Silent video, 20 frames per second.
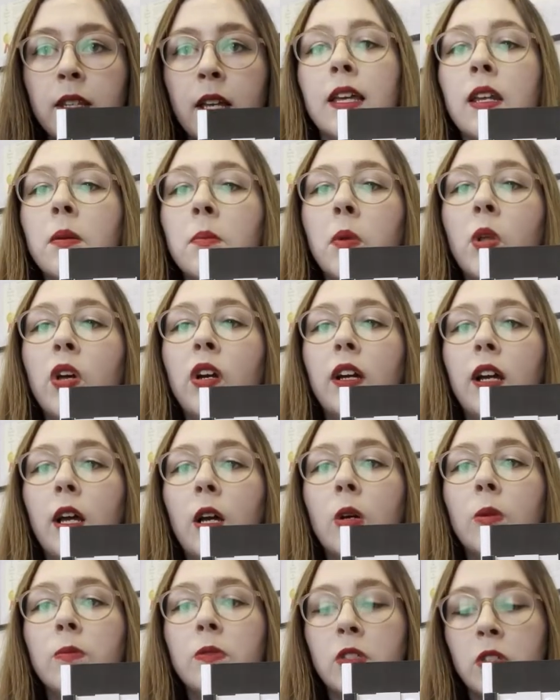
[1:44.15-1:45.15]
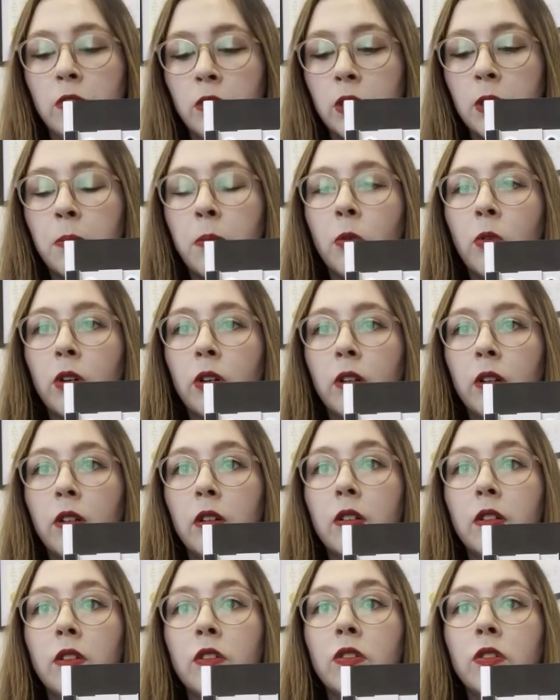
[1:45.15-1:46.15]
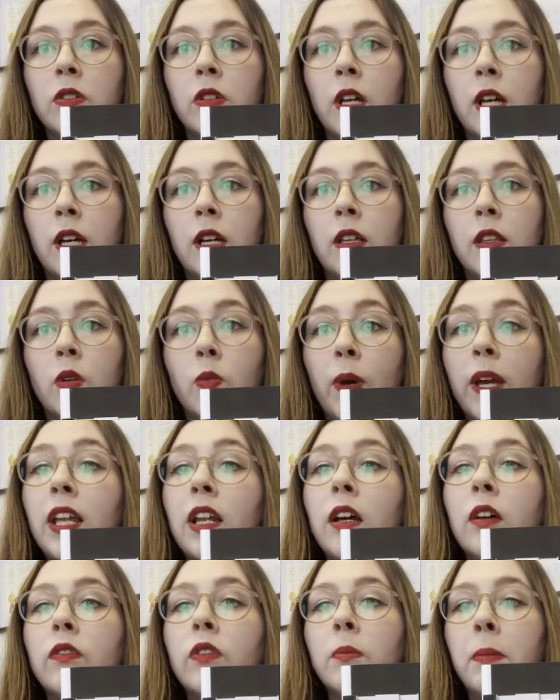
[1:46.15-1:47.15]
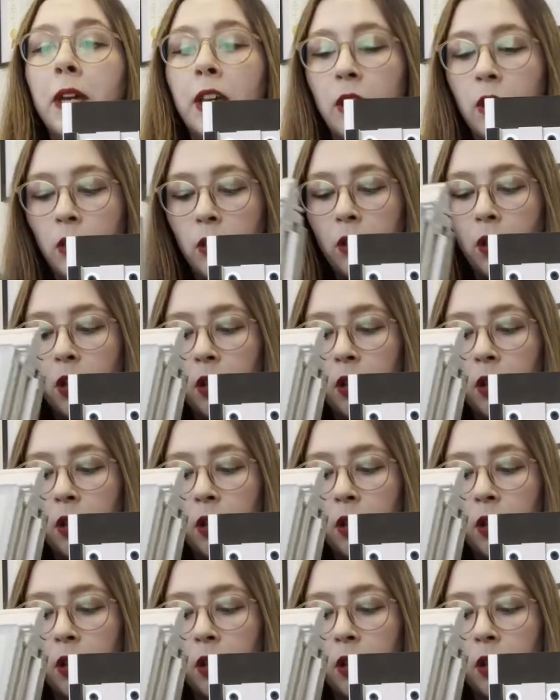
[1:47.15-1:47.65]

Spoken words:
Ending block helps to support the weight of the panel